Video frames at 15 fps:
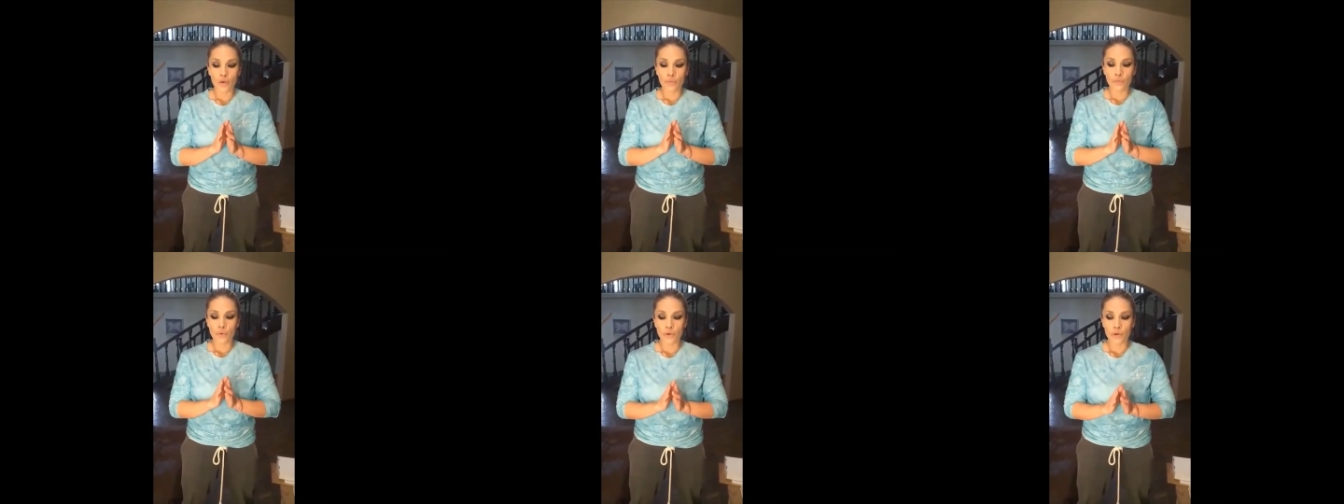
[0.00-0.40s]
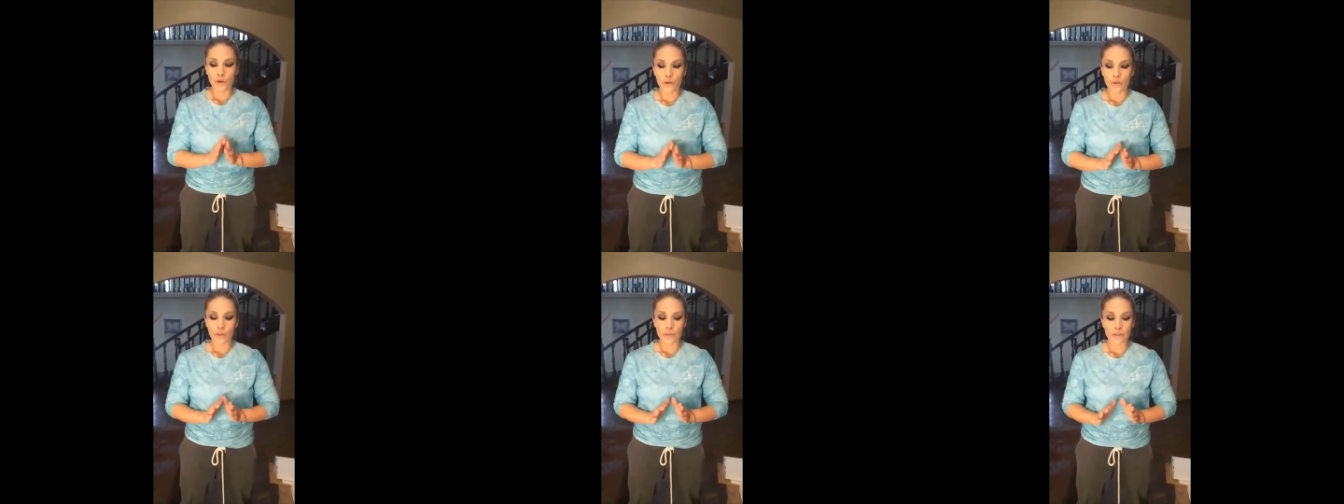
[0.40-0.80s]
put all
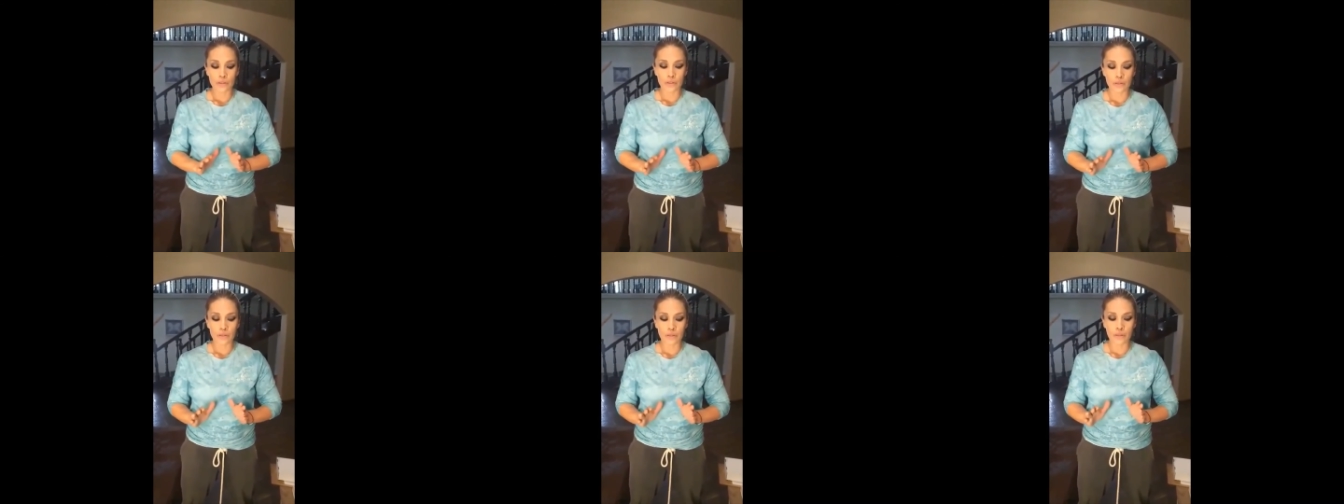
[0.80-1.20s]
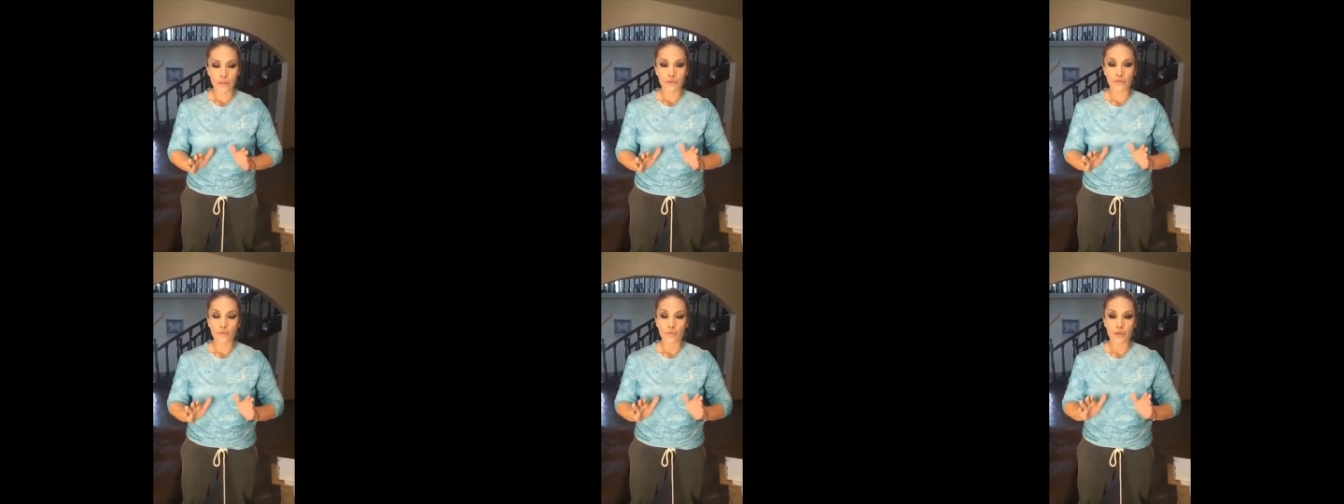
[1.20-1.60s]
this
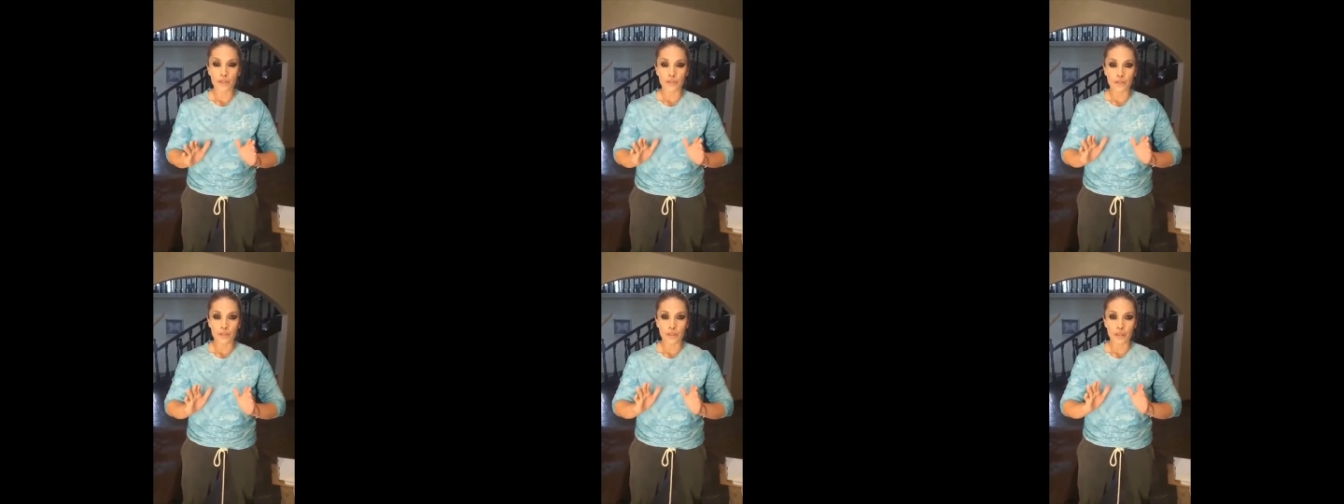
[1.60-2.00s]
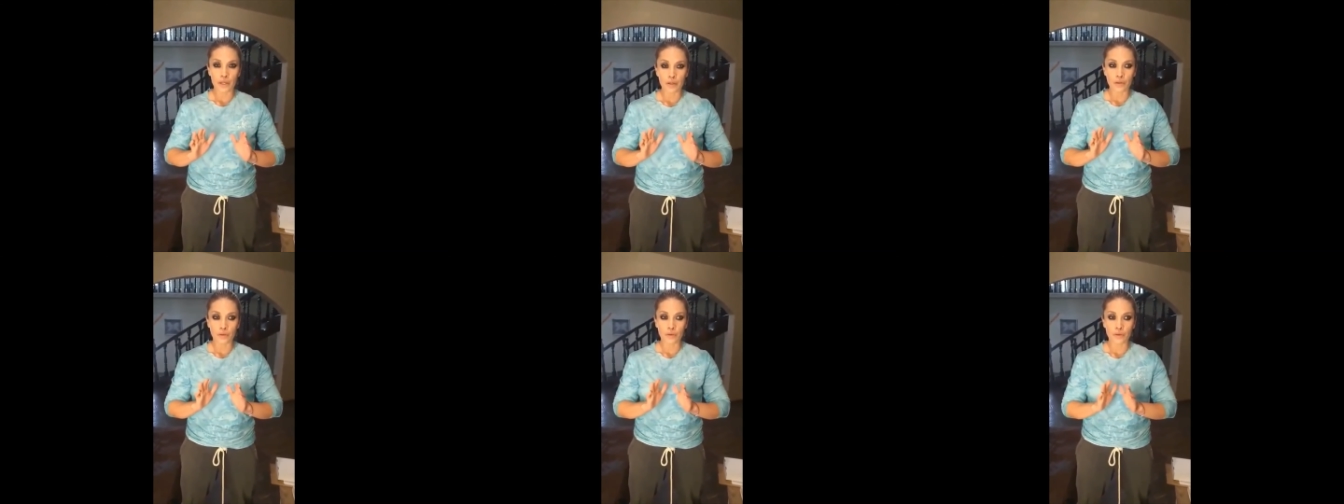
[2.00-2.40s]
information
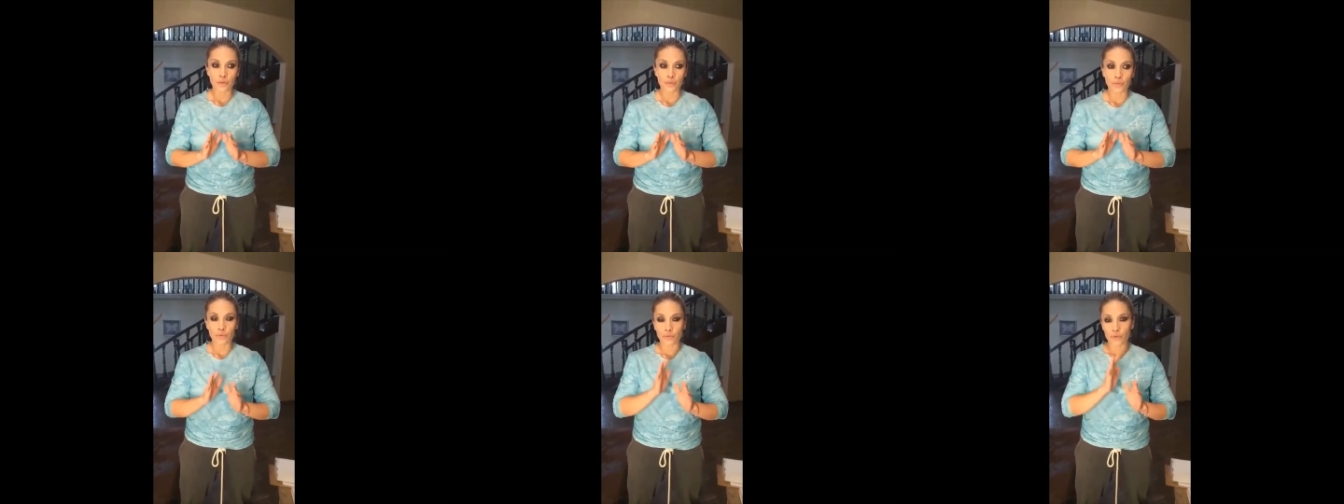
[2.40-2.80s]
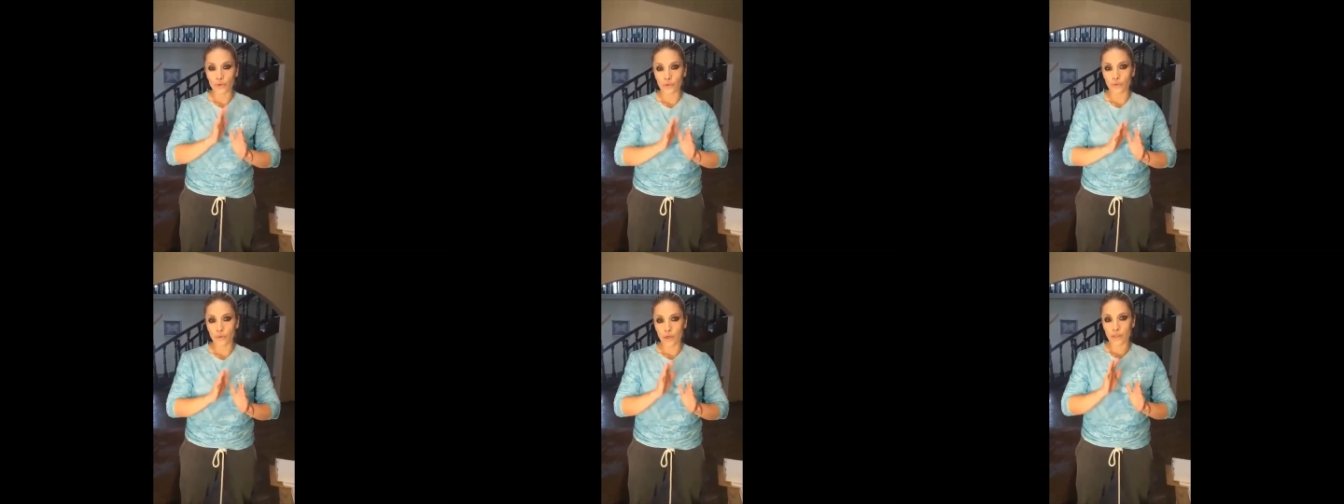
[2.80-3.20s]
together before you
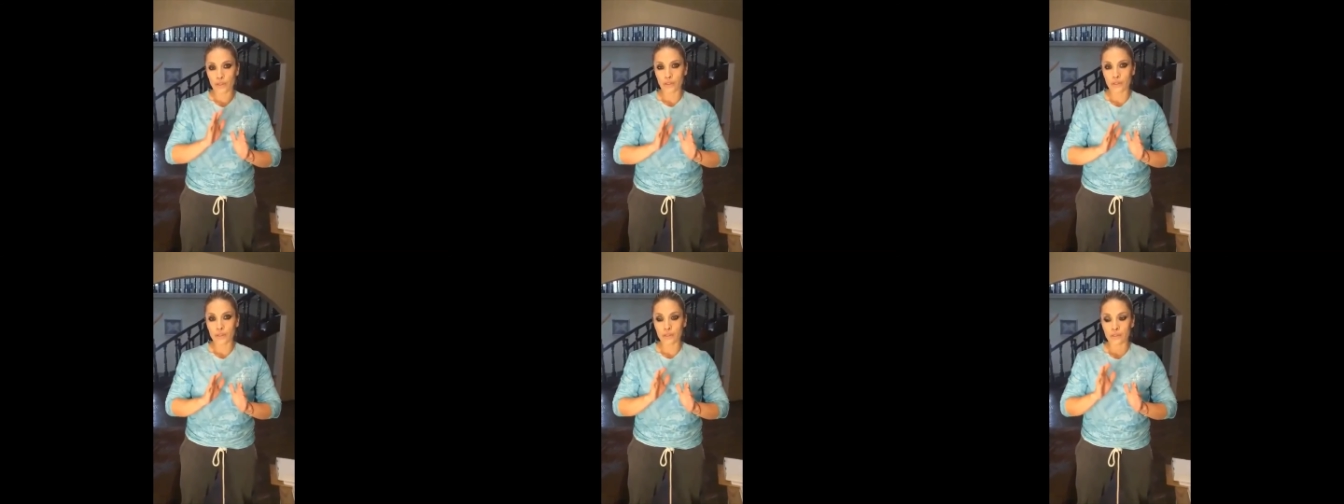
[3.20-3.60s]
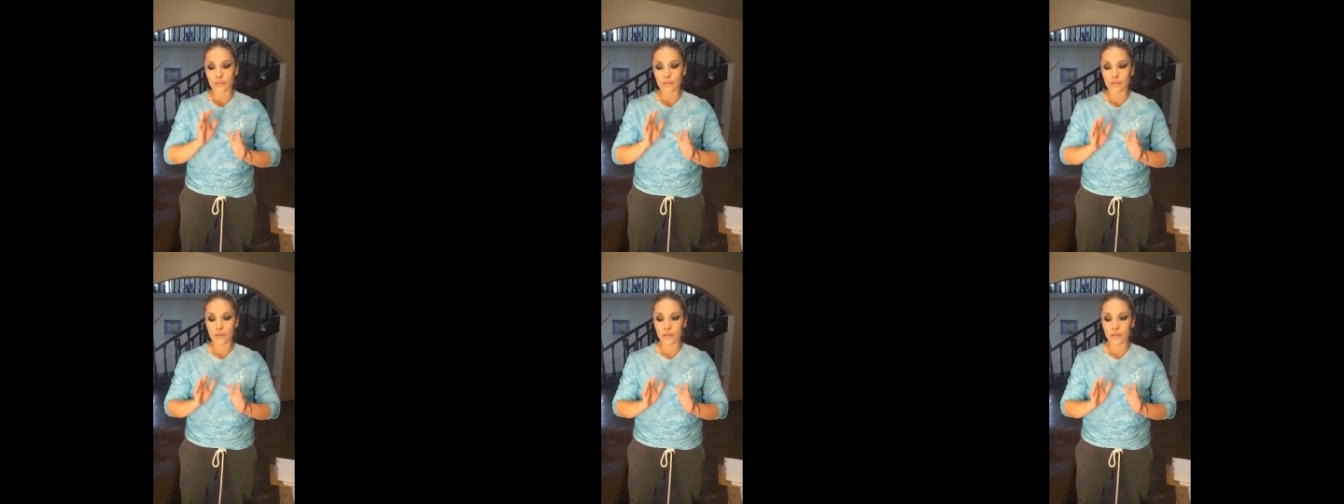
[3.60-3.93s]
watch these